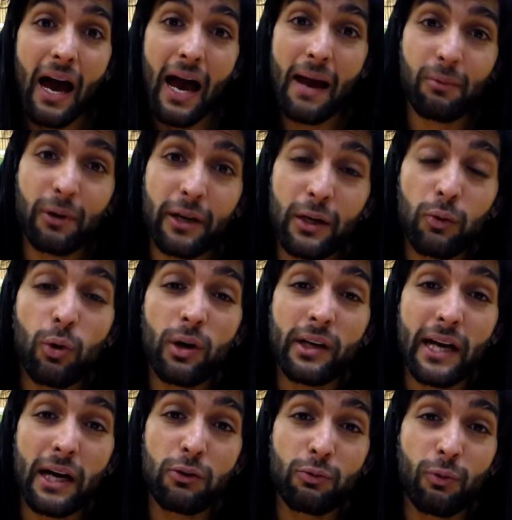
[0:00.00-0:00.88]
I'm gonna
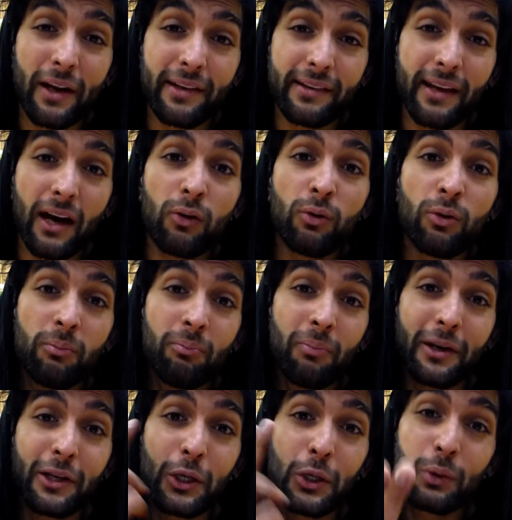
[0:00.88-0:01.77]
work out right now,
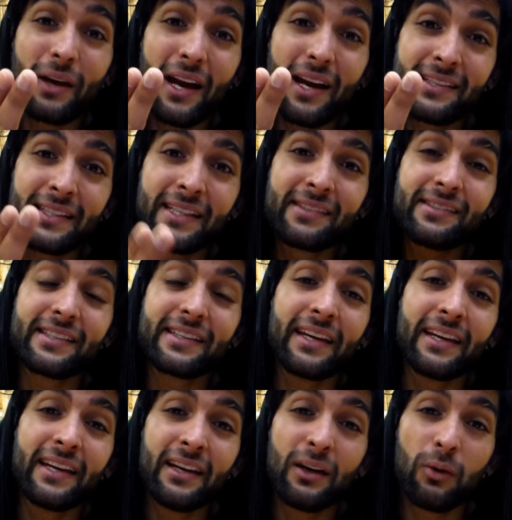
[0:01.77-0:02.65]
but you guys can
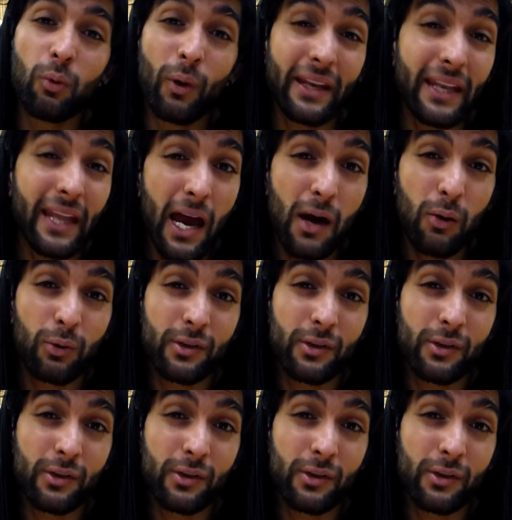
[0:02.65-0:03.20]
see when I